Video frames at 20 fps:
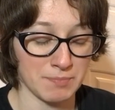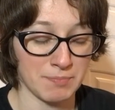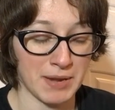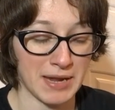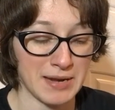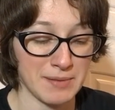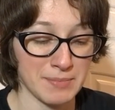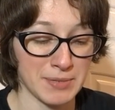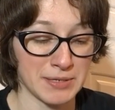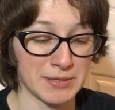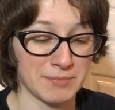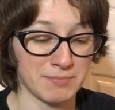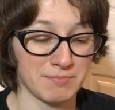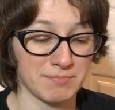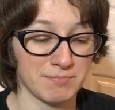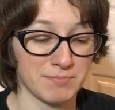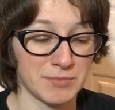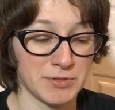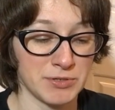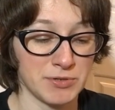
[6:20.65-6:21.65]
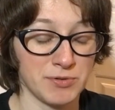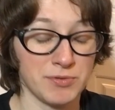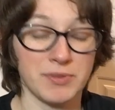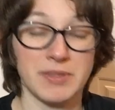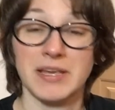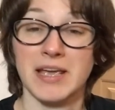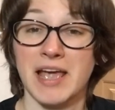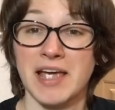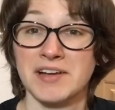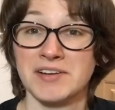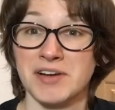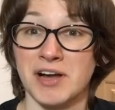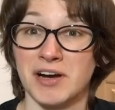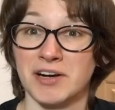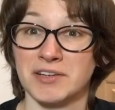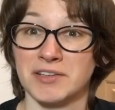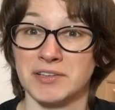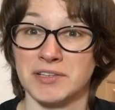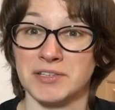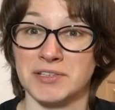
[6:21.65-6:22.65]
Bateman do the
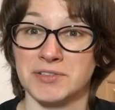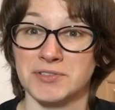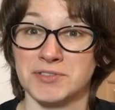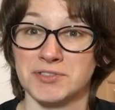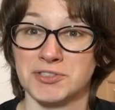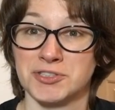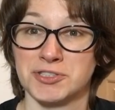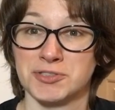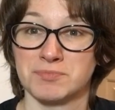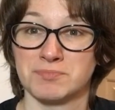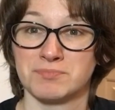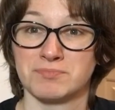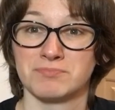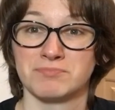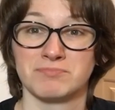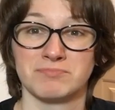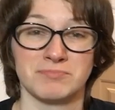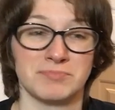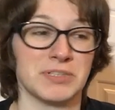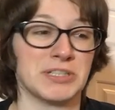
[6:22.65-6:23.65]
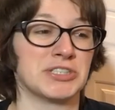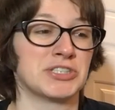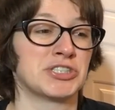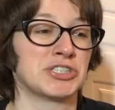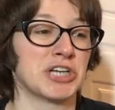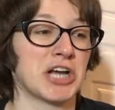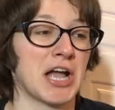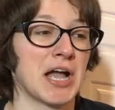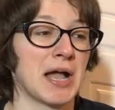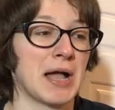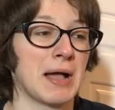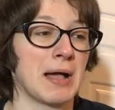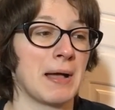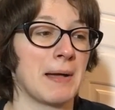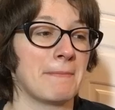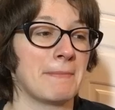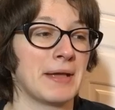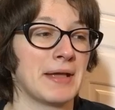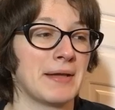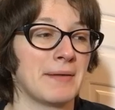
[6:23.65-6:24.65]
eggnog luge, which,
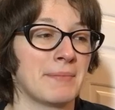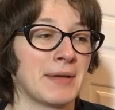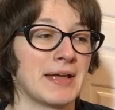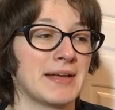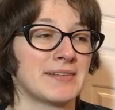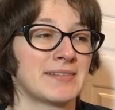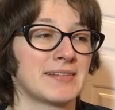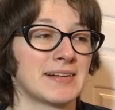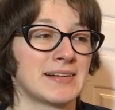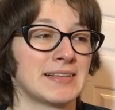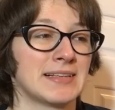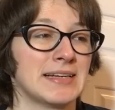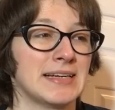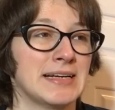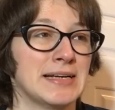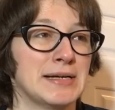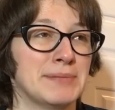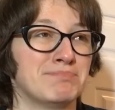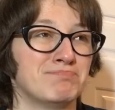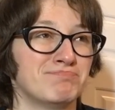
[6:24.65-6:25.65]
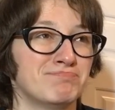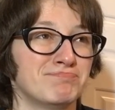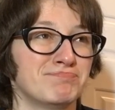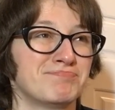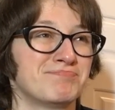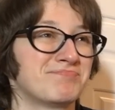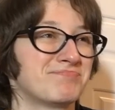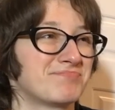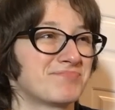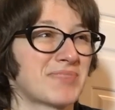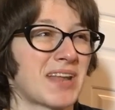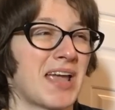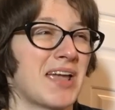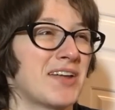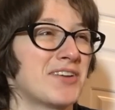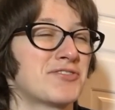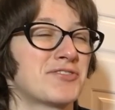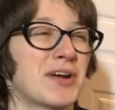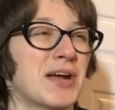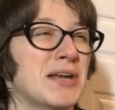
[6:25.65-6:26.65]
basically,
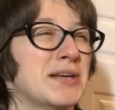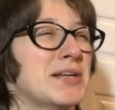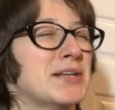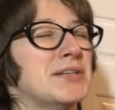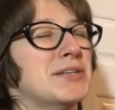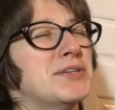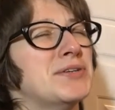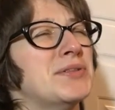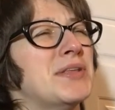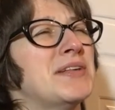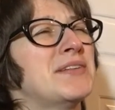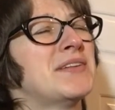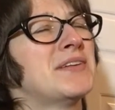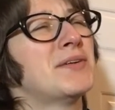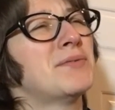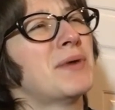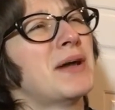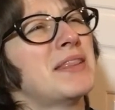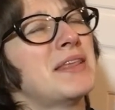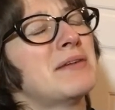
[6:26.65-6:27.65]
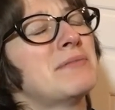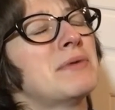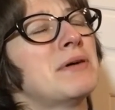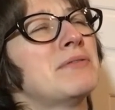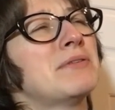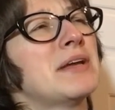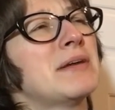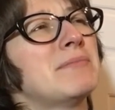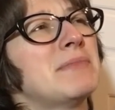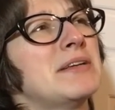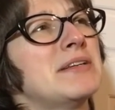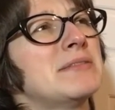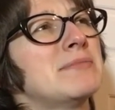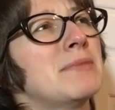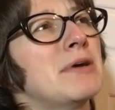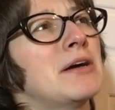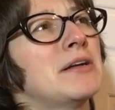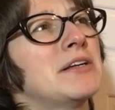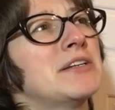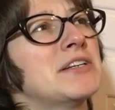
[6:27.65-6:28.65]
trying to do this in a way that won't get me
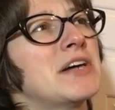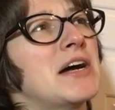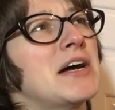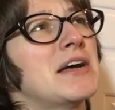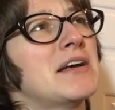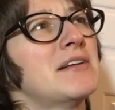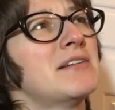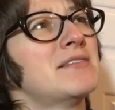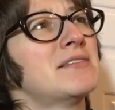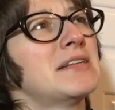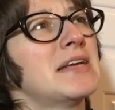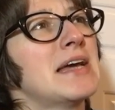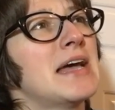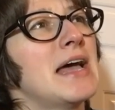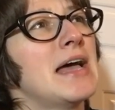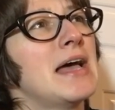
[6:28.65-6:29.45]
demonetized,